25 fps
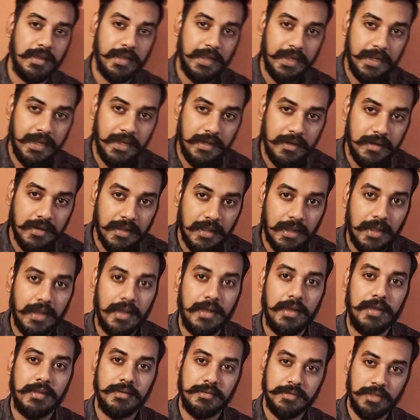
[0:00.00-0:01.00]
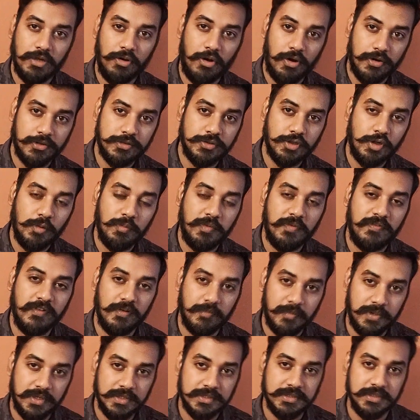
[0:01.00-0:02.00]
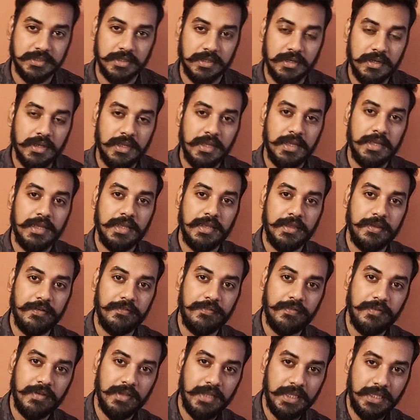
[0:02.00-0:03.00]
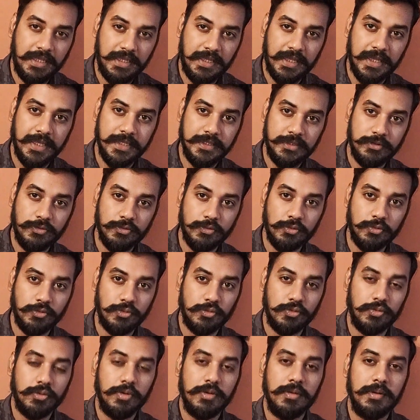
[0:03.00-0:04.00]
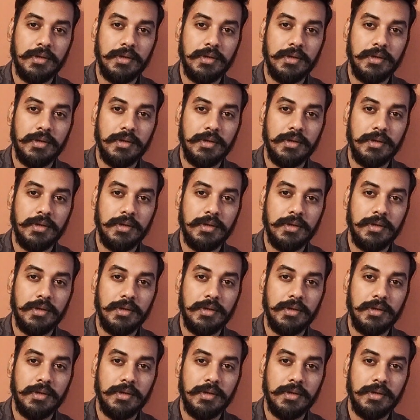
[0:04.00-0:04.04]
in the horoscope of a person, if Ketu,